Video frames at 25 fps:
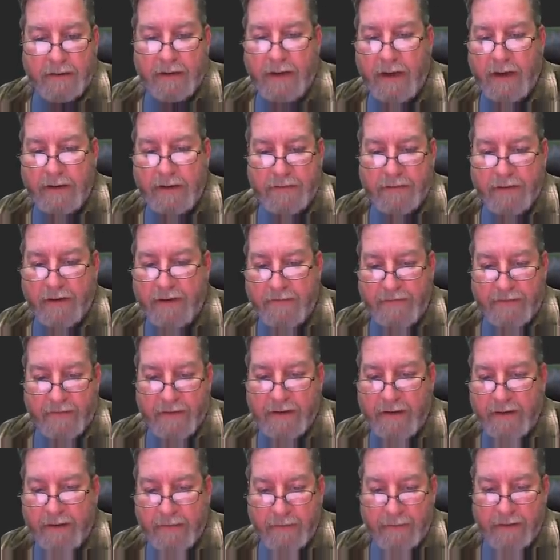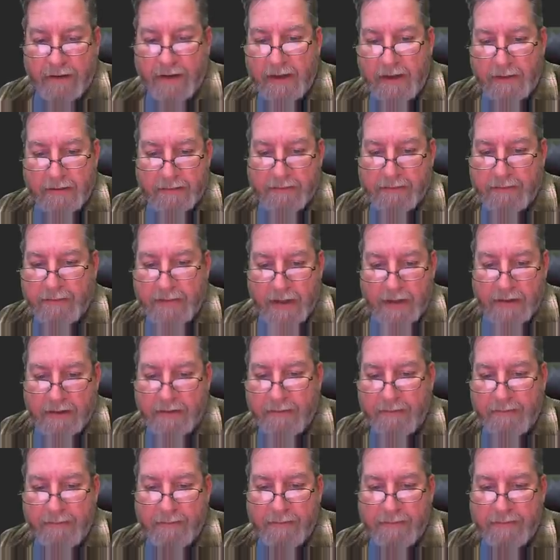I try to find it when I kind
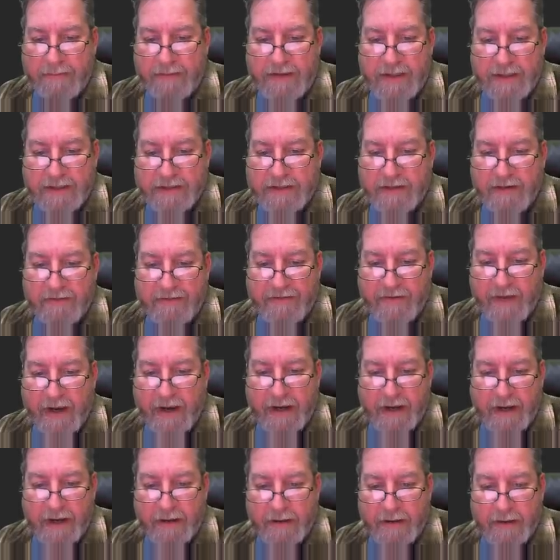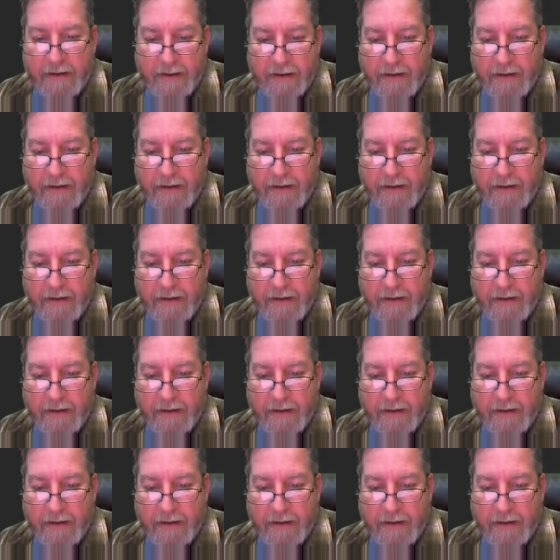of Disneyfy it.